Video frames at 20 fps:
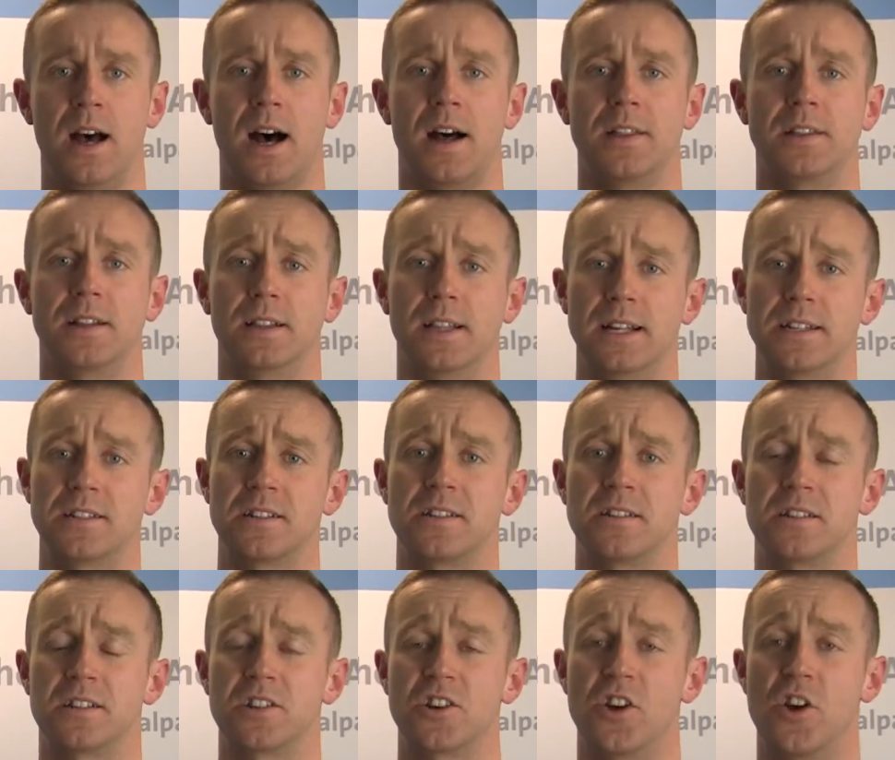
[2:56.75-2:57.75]
and the
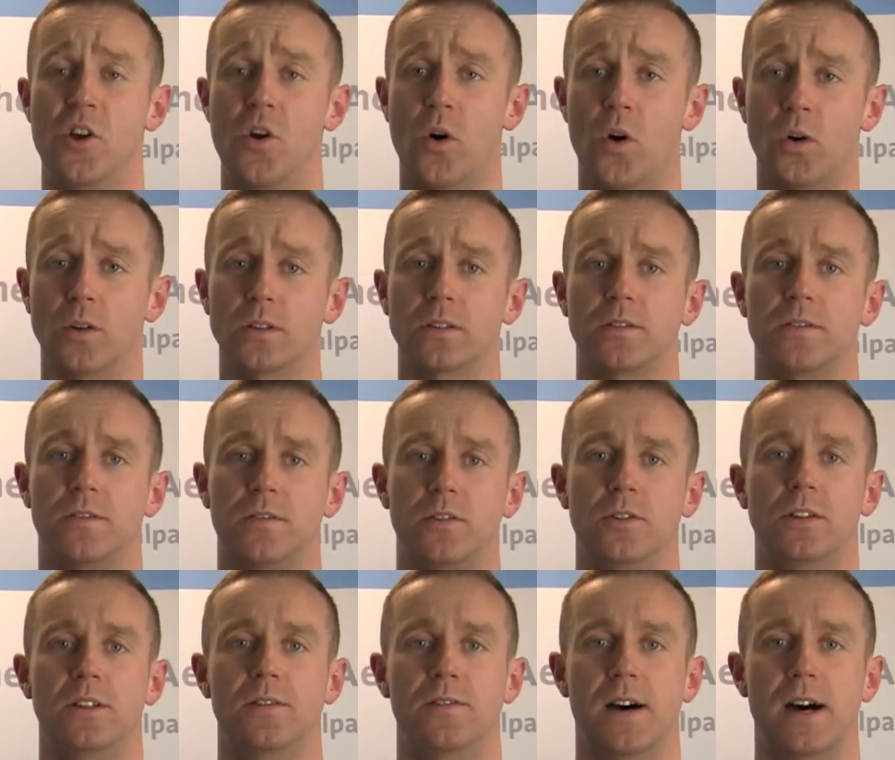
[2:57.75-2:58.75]
licence is not
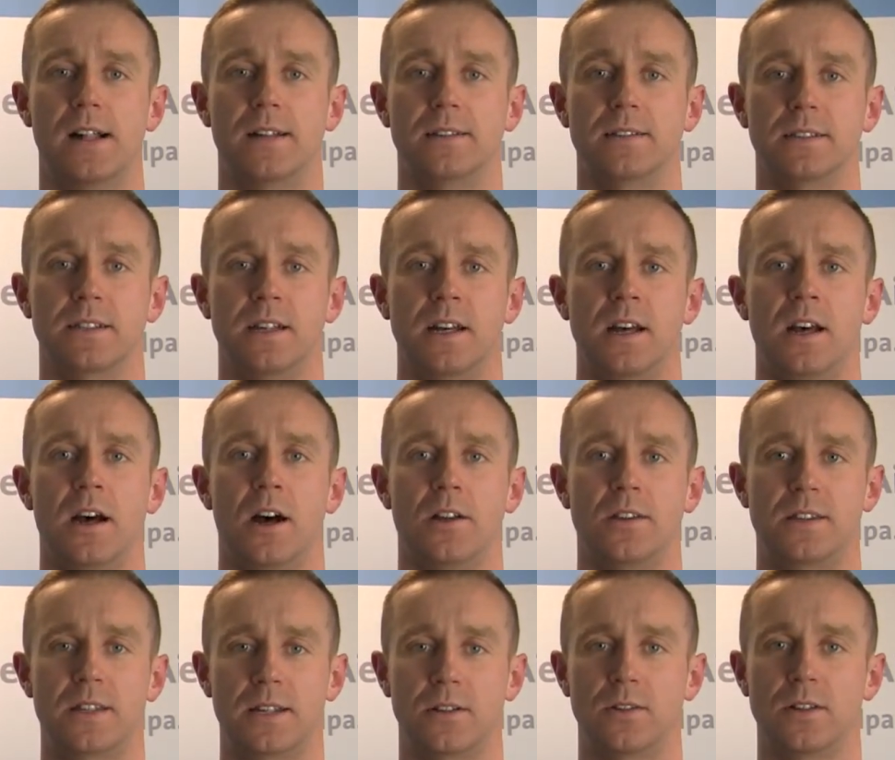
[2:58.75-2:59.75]
fully valid
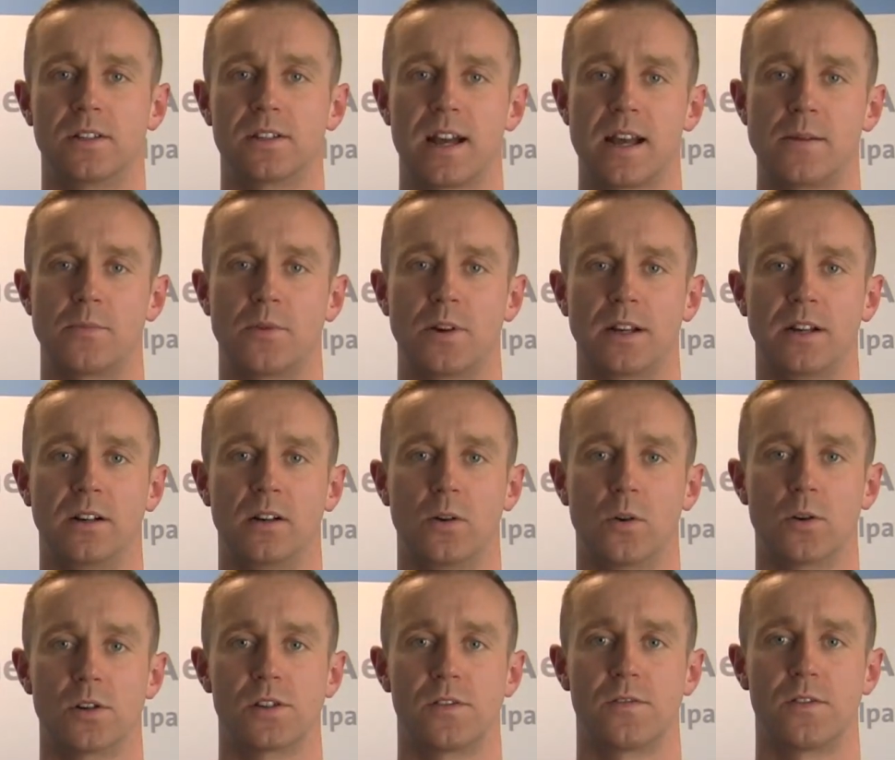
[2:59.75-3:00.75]
until the type rating
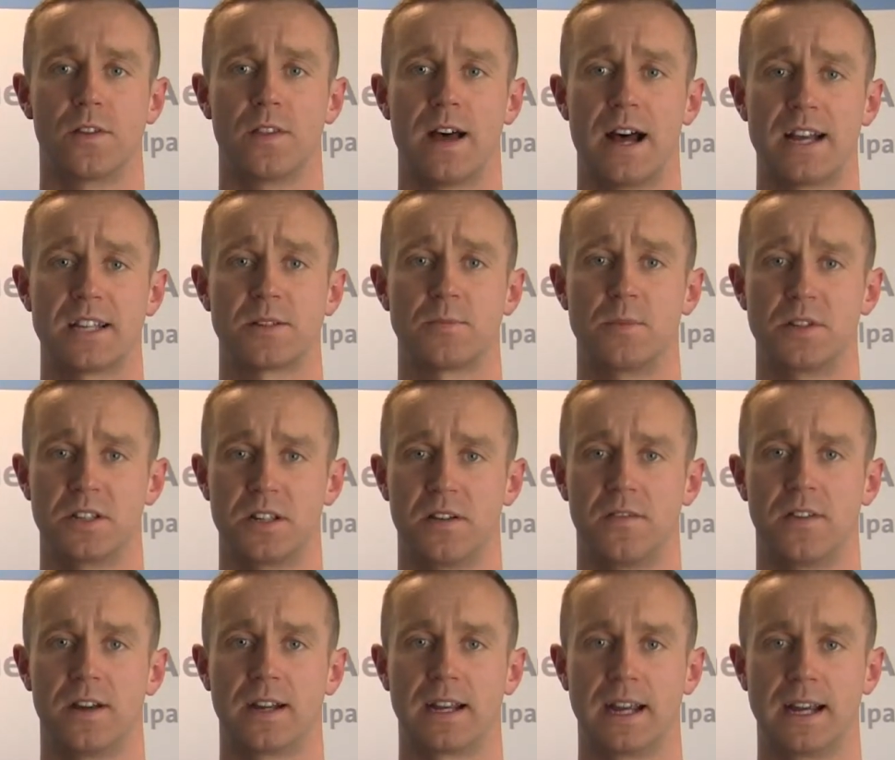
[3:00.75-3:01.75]
course for that
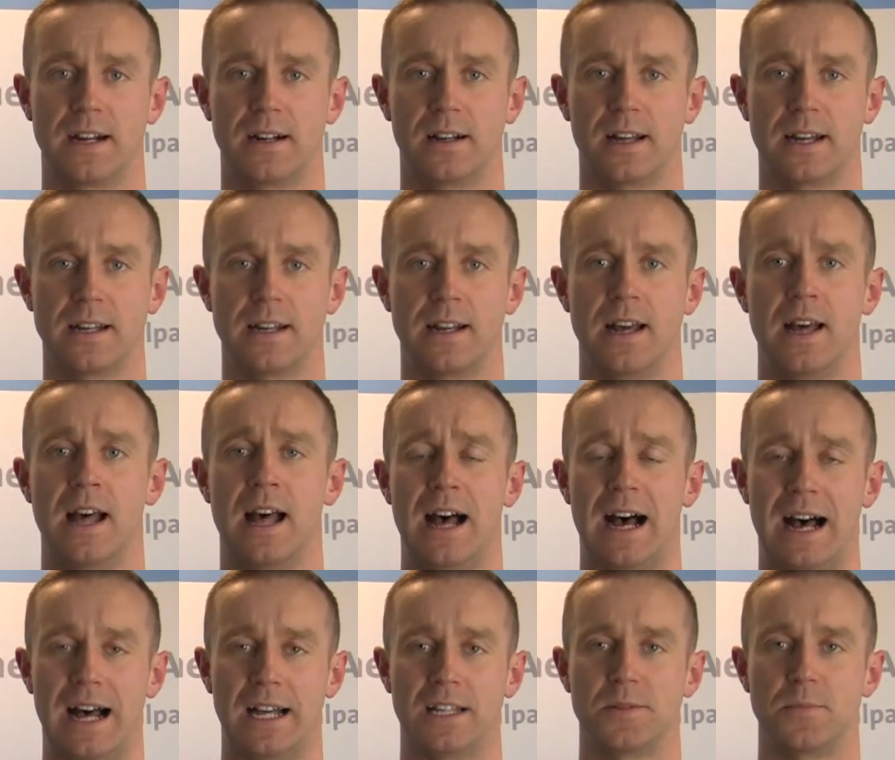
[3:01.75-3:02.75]
specific airline
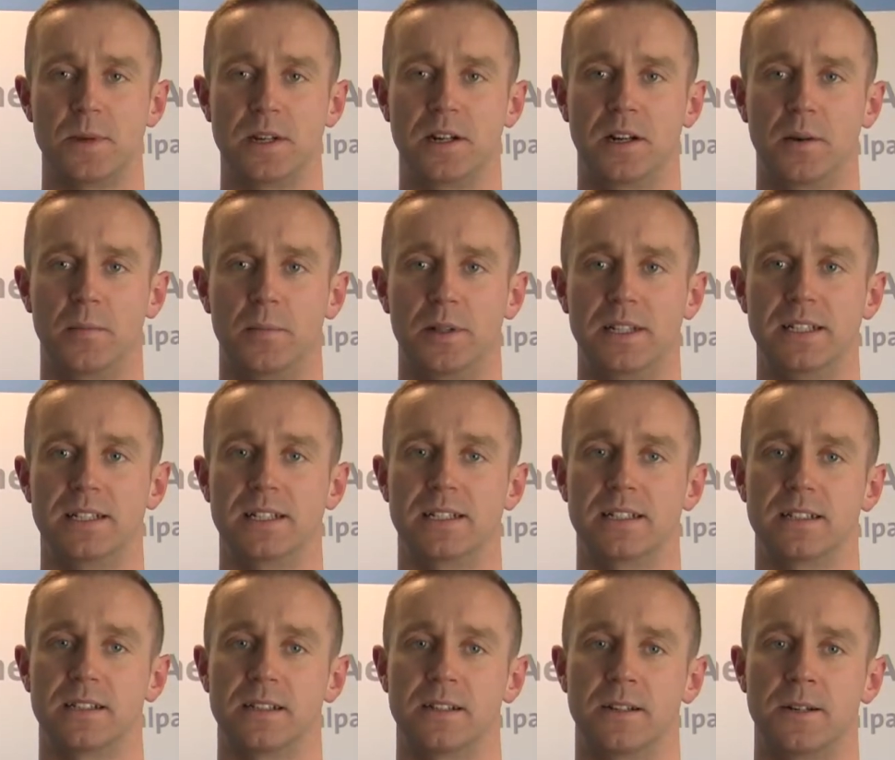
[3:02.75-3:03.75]
has been completed.